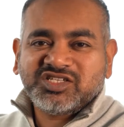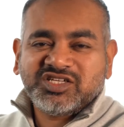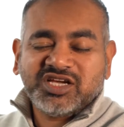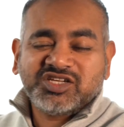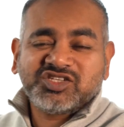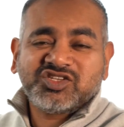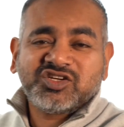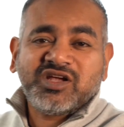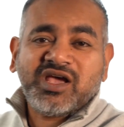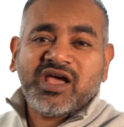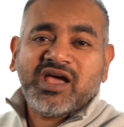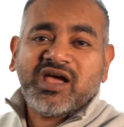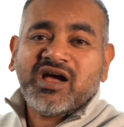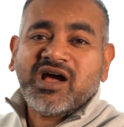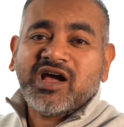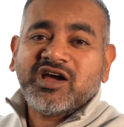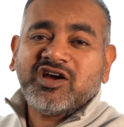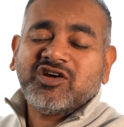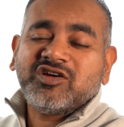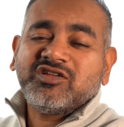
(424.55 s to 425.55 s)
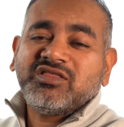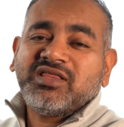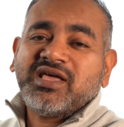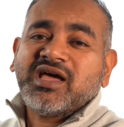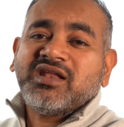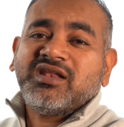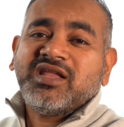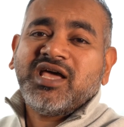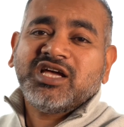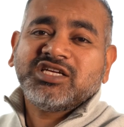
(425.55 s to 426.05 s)
yesterday, I heard
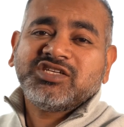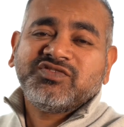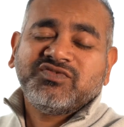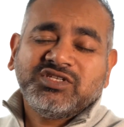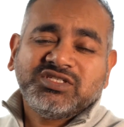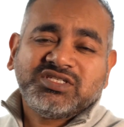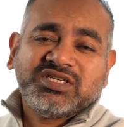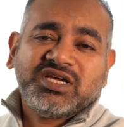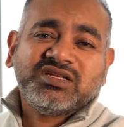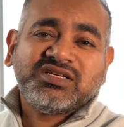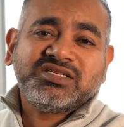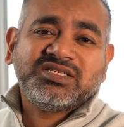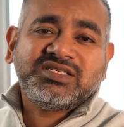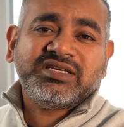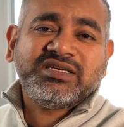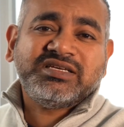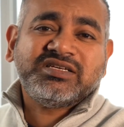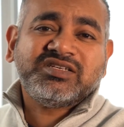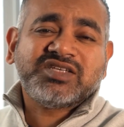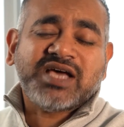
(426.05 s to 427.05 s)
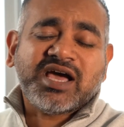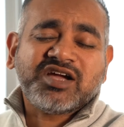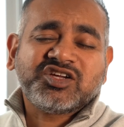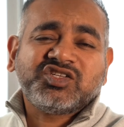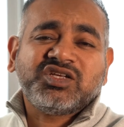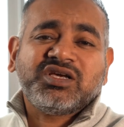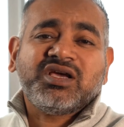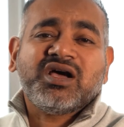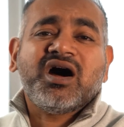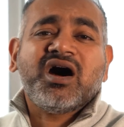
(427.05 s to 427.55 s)
that Nashville, Tennessee is
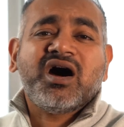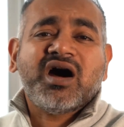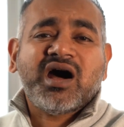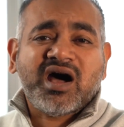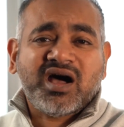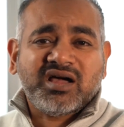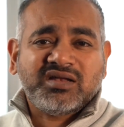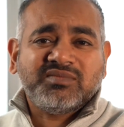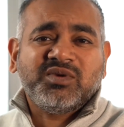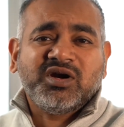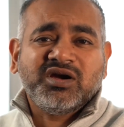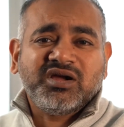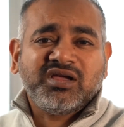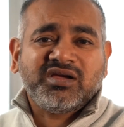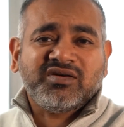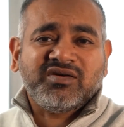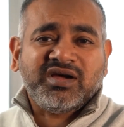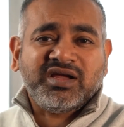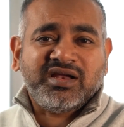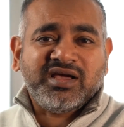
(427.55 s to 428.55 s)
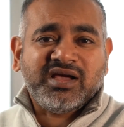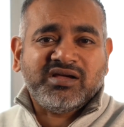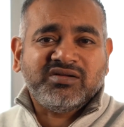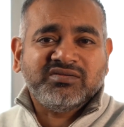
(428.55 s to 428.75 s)
actually a hot market right now